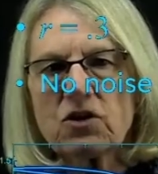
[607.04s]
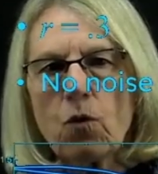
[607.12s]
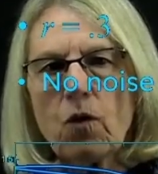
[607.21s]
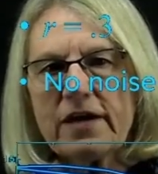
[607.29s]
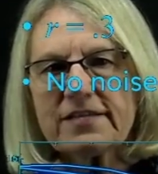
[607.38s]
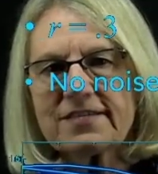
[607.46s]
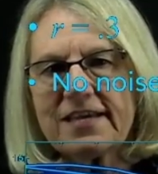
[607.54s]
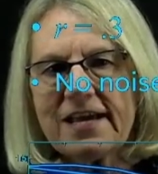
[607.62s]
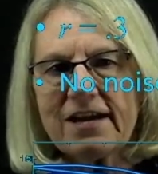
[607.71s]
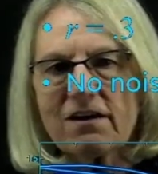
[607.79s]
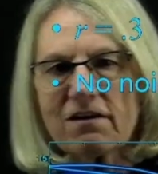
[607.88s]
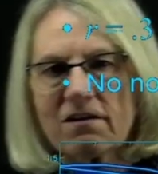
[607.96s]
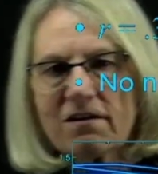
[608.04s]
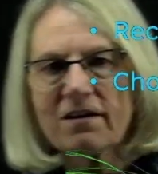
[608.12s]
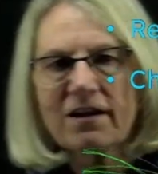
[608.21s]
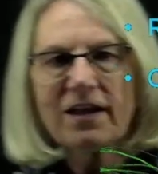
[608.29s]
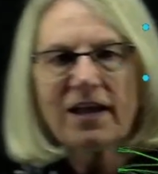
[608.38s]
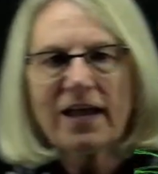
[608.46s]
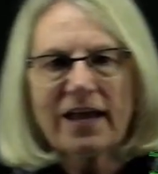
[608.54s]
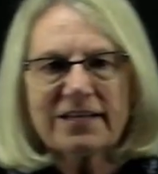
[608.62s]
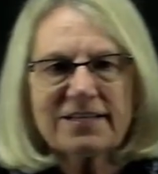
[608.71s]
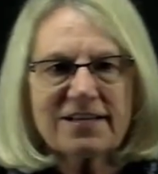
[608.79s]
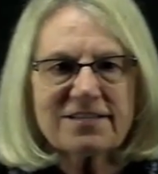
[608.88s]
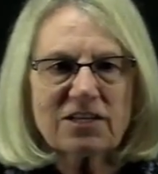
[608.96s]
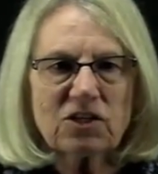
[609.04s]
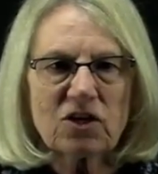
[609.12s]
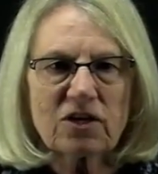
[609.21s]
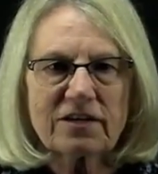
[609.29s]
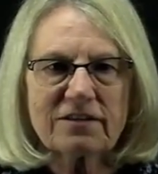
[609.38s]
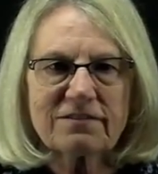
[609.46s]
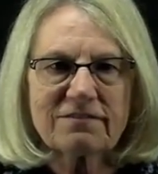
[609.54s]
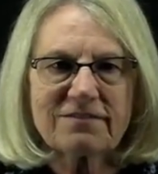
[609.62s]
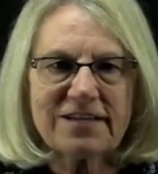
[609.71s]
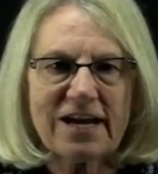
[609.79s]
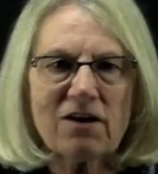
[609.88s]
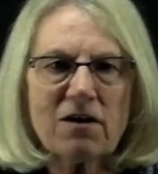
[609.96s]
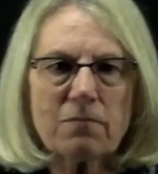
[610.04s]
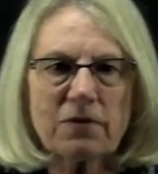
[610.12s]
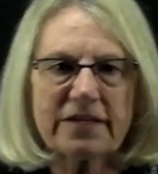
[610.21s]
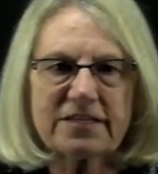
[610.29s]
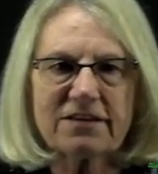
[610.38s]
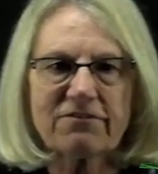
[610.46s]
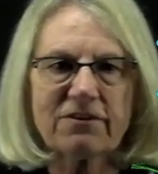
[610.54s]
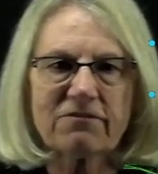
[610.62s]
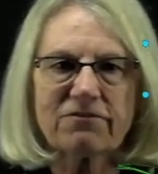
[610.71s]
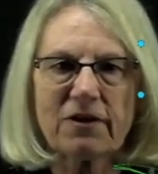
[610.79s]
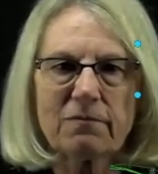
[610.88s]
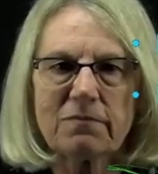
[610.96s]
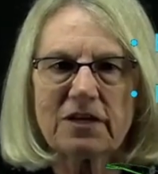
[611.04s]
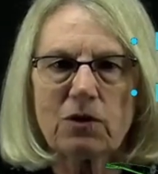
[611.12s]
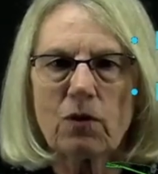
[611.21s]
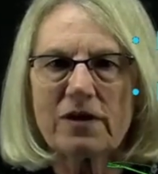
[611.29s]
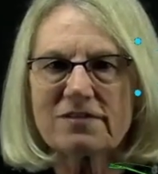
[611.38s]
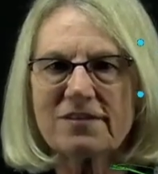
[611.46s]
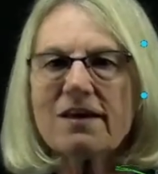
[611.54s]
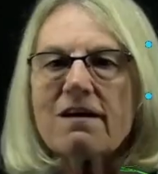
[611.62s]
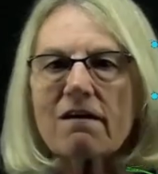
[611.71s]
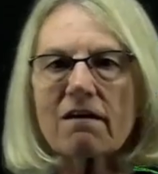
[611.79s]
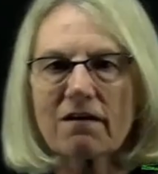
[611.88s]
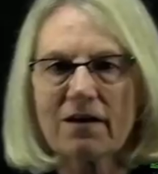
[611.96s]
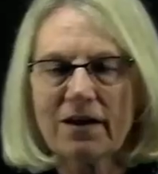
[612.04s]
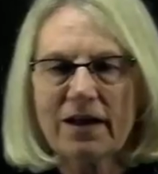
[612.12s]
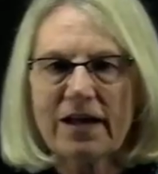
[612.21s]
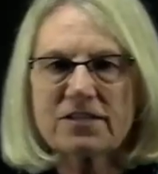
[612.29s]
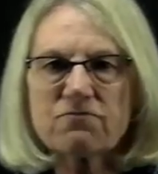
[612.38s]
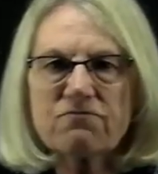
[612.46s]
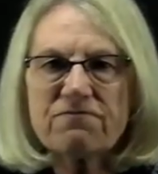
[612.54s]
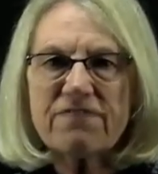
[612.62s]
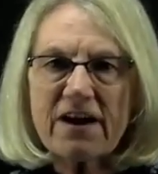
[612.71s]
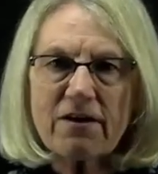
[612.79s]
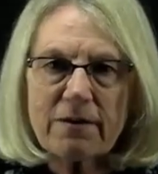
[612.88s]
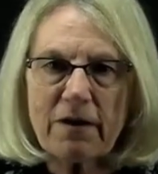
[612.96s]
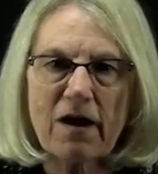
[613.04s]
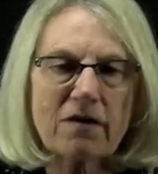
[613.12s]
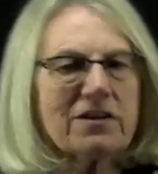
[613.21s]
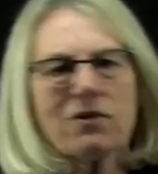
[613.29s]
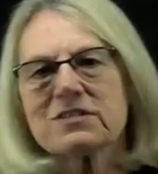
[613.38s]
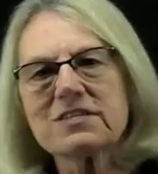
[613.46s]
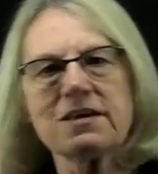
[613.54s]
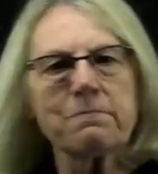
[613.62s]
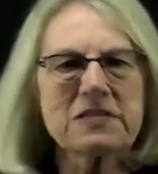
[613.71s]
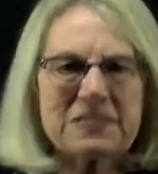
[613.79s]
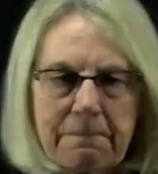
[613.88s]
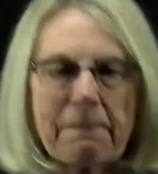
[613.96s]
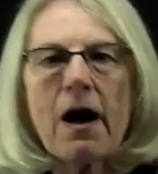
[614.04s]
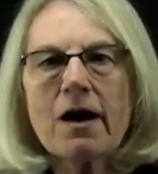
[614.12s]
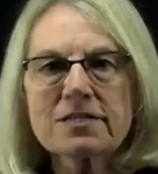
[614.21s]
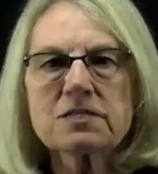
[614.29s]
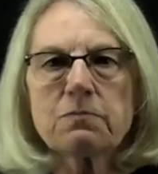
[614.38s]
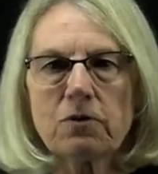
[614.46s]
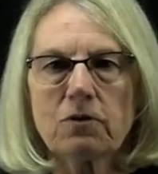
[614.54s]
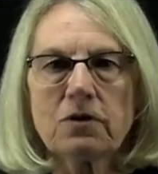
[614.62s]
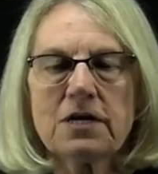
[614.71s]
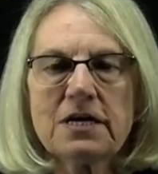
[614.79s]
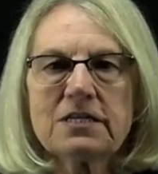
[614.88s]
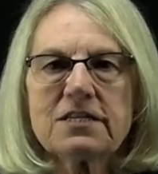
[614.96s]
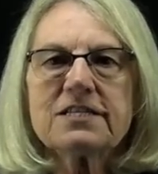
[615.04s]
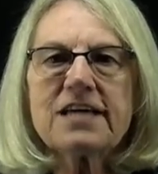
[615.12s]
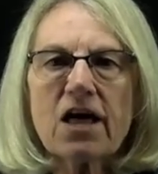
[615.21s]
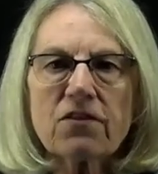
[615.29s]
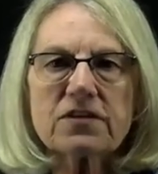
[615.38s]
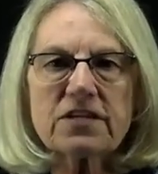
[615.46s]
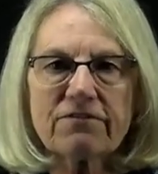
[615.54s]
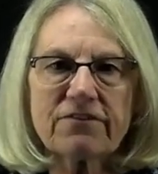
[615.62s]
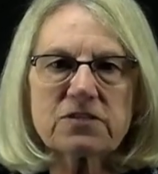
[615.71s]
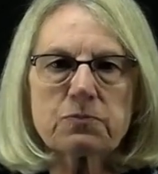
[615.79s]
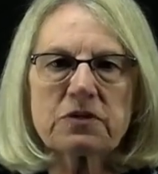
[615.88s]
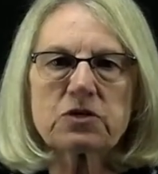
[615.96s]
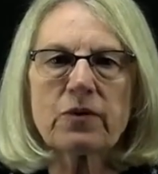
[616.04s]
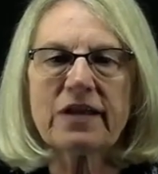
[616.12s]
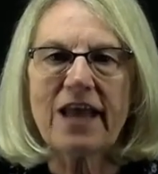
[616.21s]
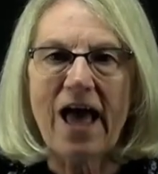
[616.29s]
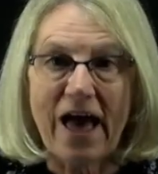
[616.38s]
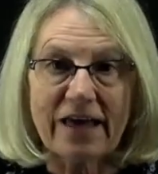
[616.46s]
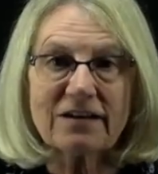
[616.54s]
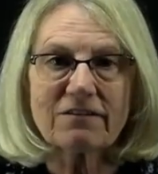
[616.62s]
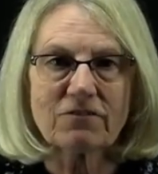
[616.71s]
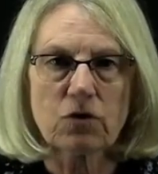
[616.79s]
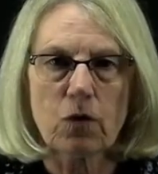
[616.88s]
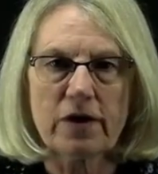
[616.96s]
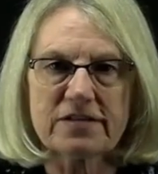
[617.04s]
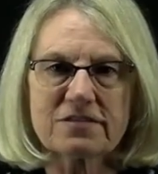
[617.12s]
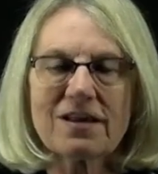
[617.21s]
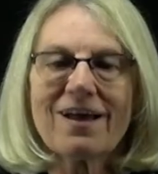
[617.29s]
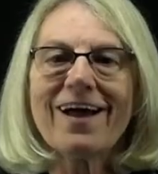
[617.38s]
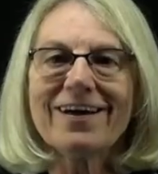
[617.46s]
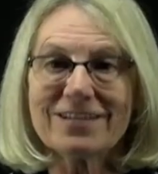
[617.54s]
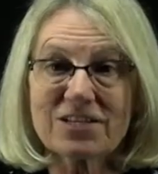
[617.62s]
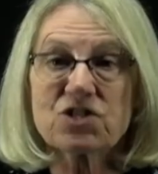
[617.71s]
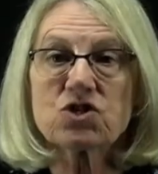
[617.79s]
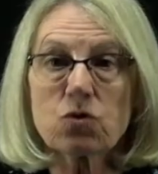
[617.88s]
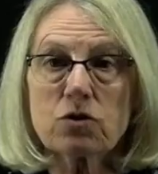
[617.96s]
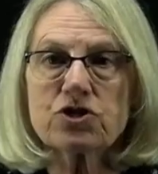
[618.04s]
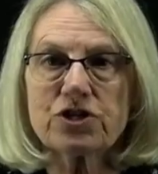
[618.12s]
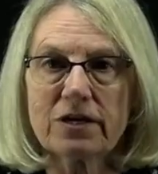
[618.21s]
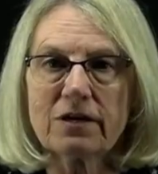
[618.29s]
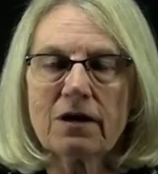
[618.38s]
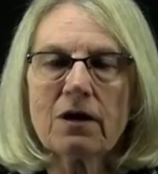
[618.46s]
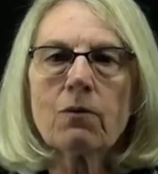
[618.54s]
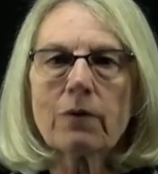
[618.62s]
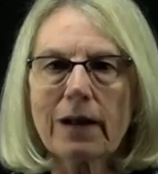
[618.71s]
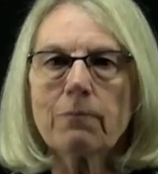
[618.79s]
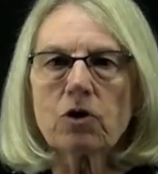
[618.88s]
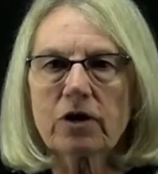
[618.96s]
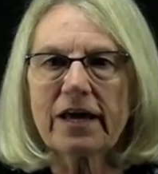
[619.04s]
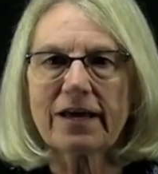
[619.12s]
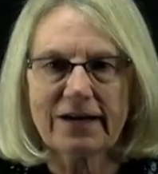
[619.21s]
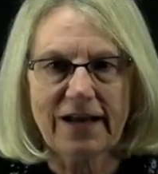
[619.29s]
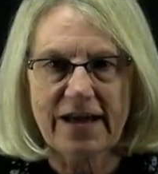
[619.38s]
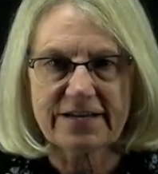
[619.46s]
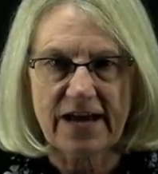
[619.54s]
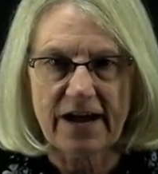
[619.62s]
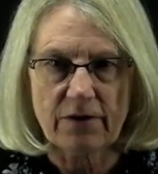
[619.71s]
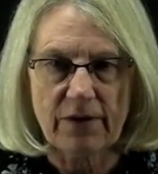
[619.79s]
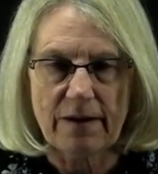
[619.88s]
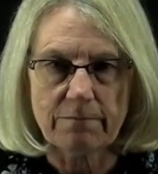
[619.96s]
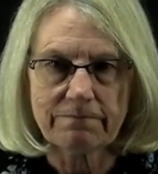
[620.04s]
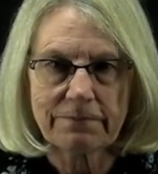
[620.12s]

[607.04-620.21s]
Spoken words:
noise here, it doesn't look terribly different from the noise here. It's very hard, no, it's impossible to tell the difference between additive noise and distortion when I'm looking at an eye diagram.